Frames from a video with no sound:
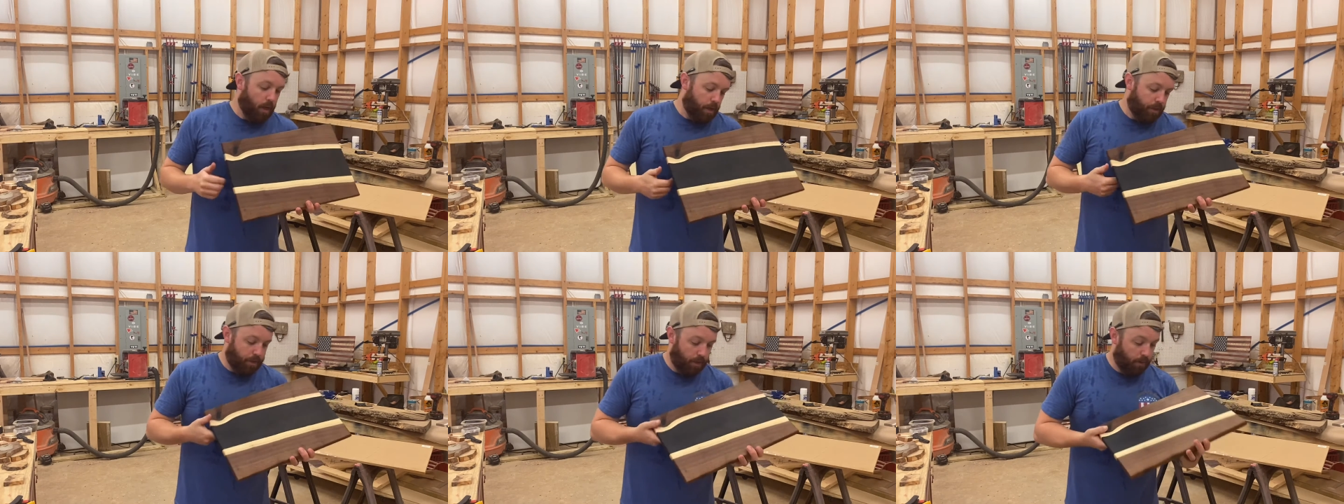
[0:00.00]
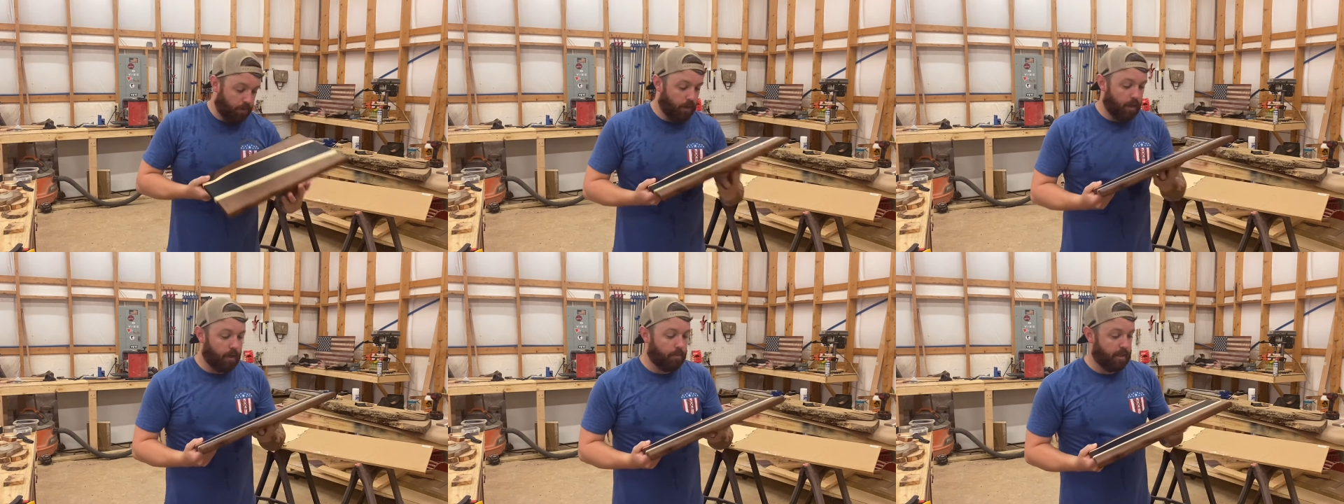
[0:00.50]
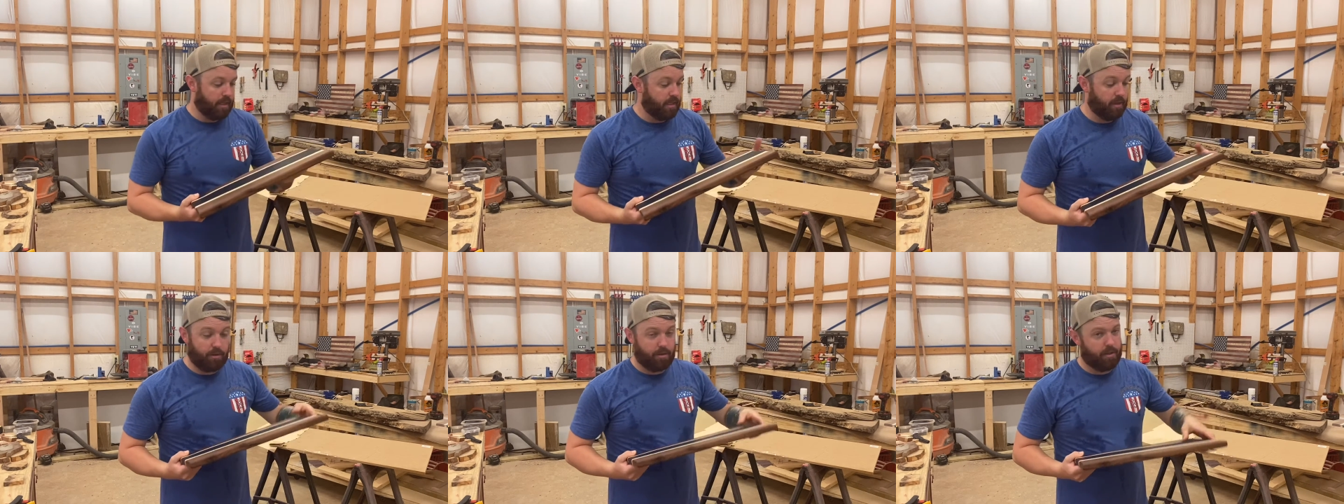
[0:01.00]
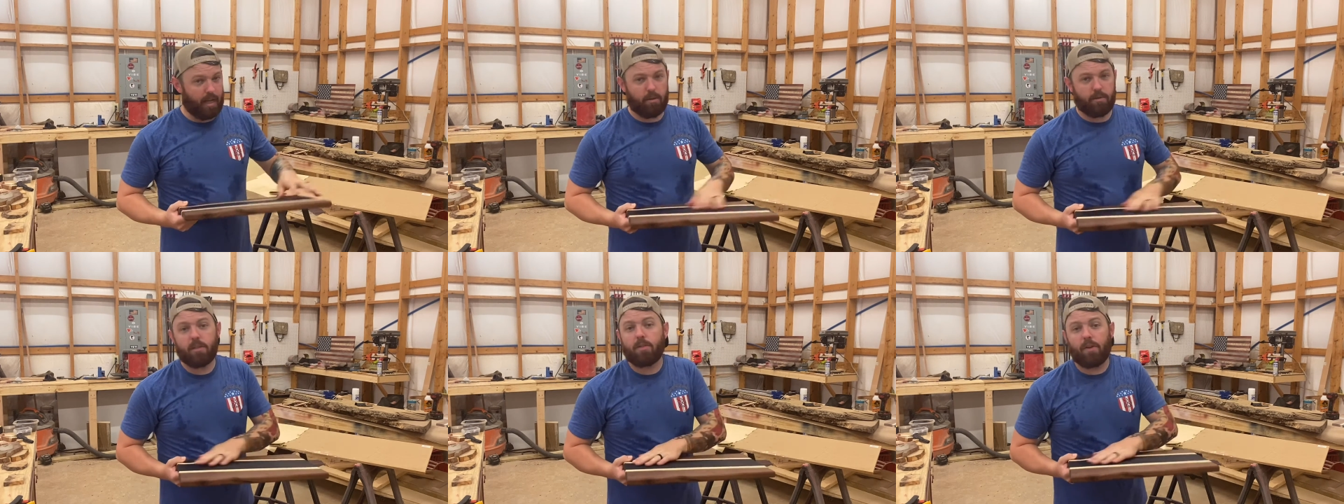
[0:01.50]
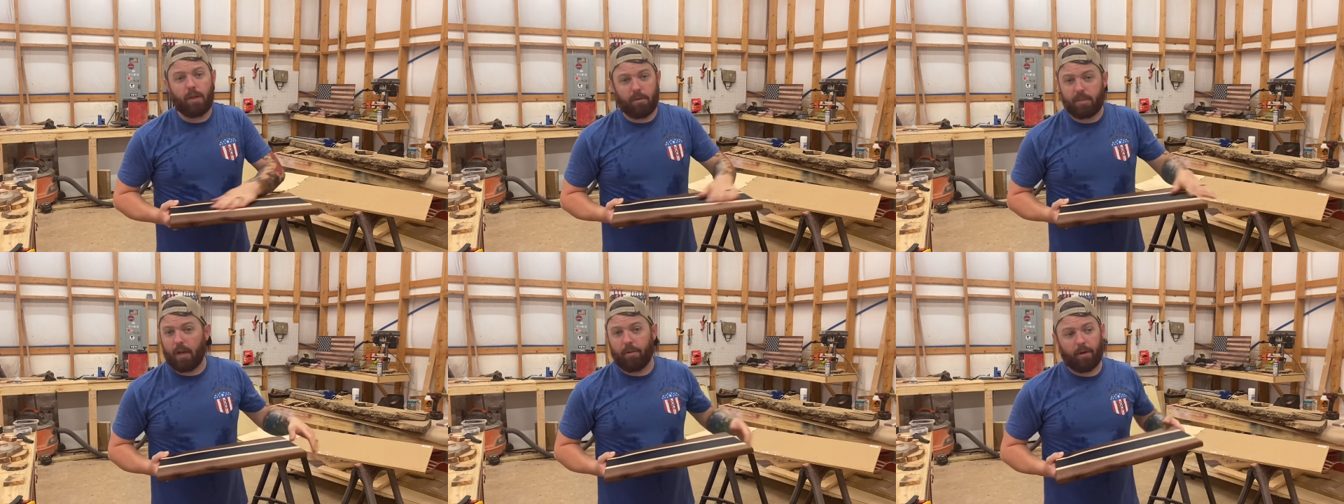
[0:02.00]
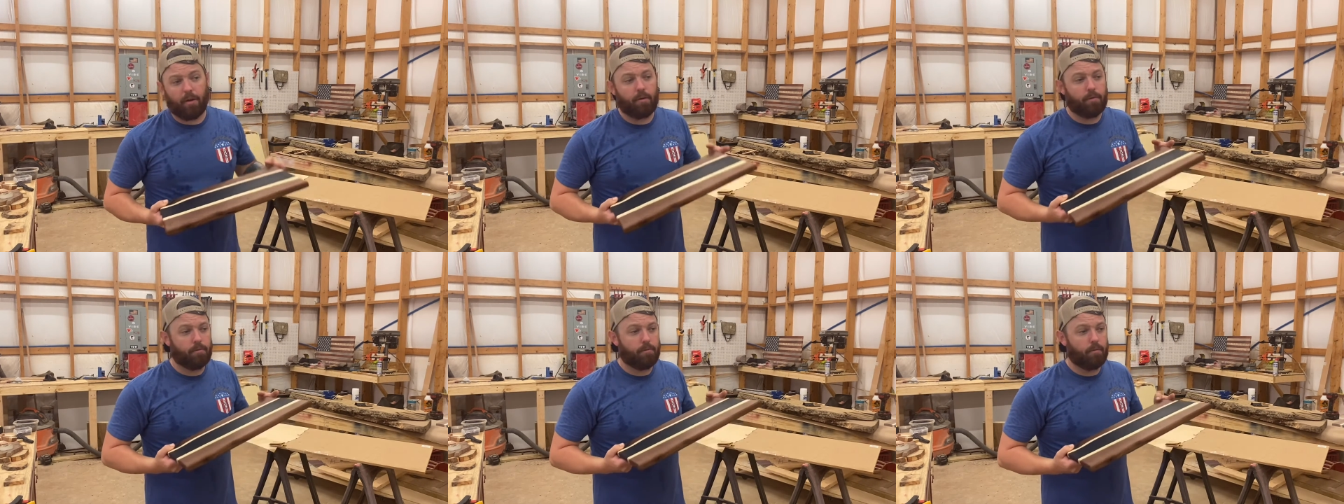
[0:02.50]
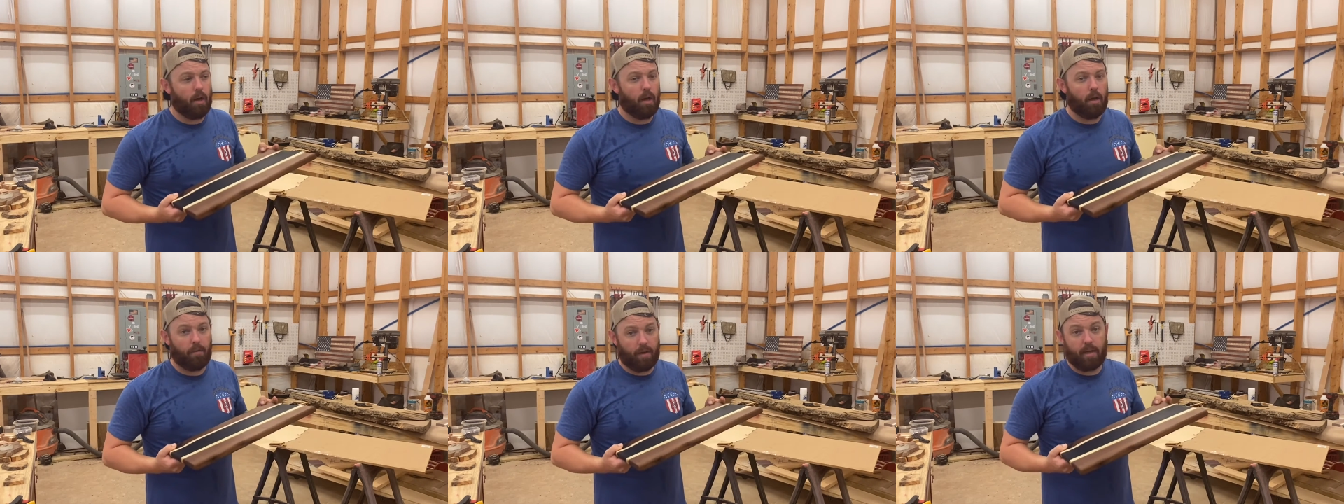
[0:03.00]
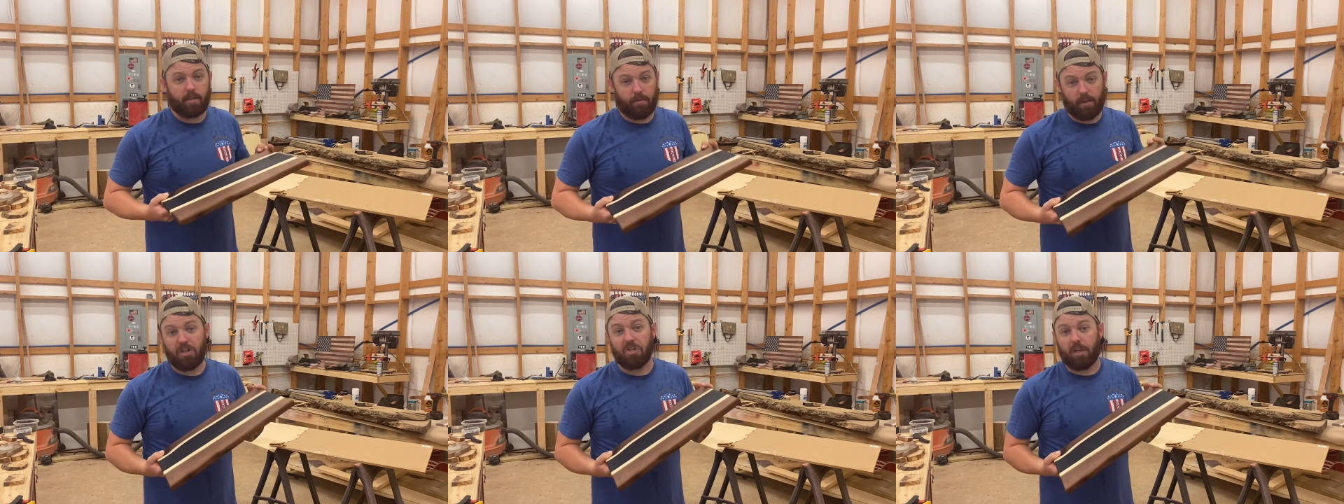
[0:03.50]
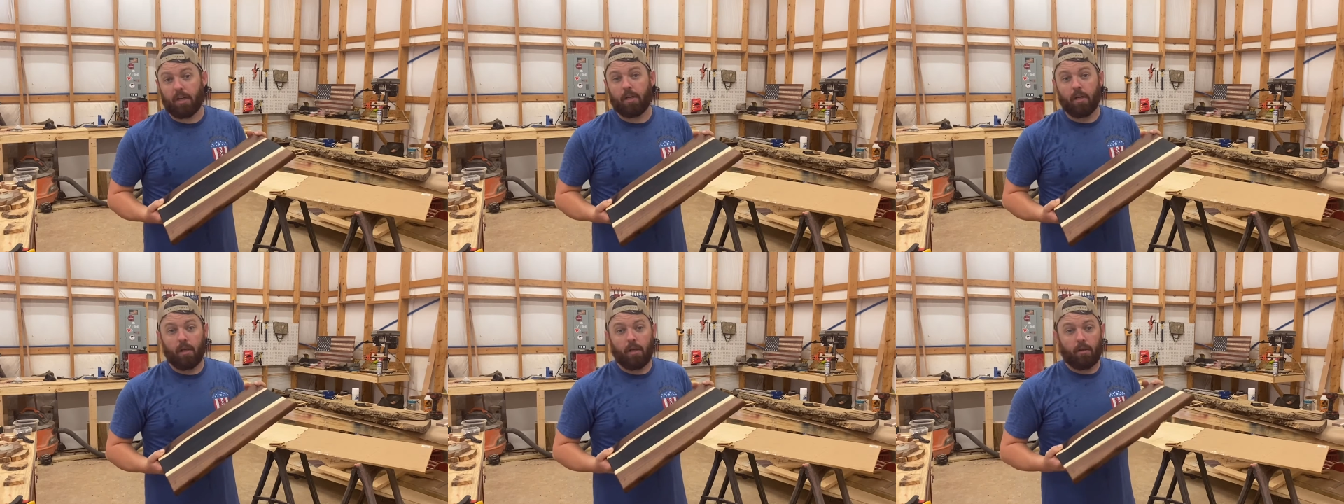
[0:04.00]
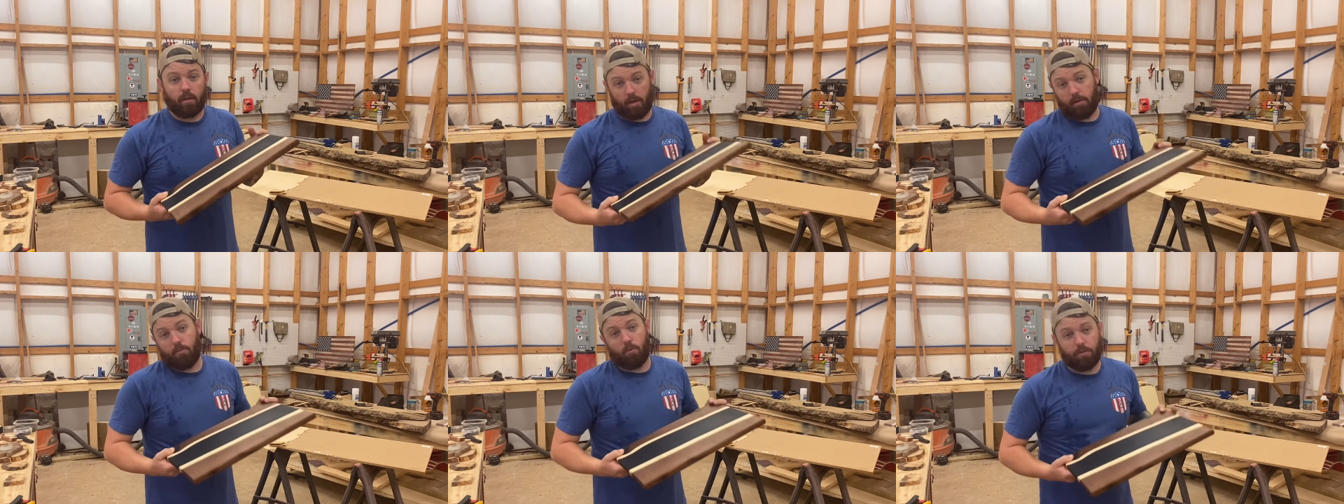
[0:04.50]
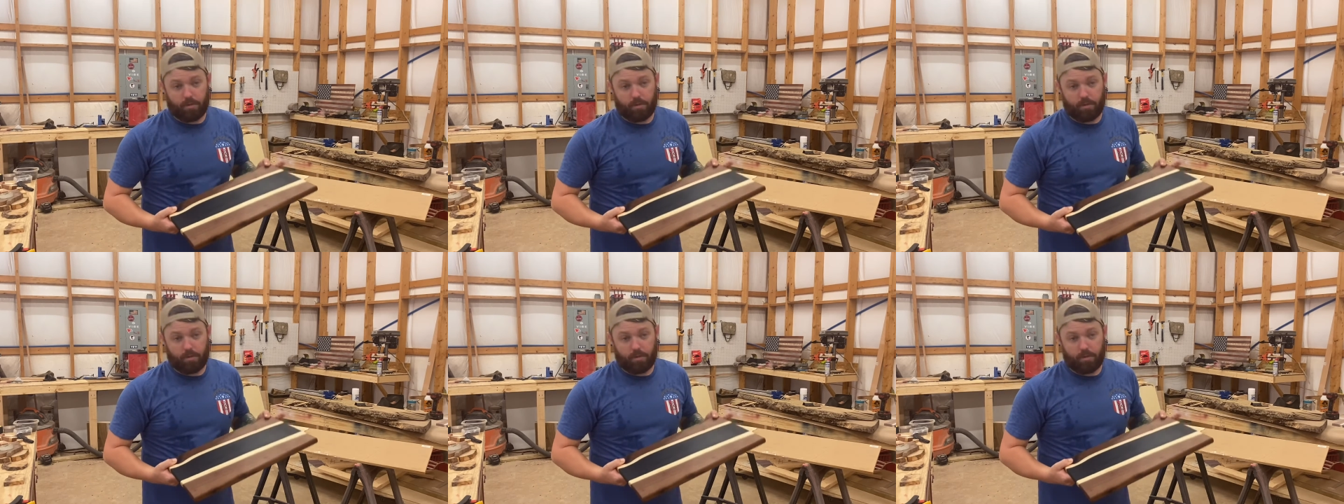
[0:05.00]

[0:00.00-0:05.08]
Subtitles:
So, like I said, there's thousands of videos out there of guys finishing cutting boards.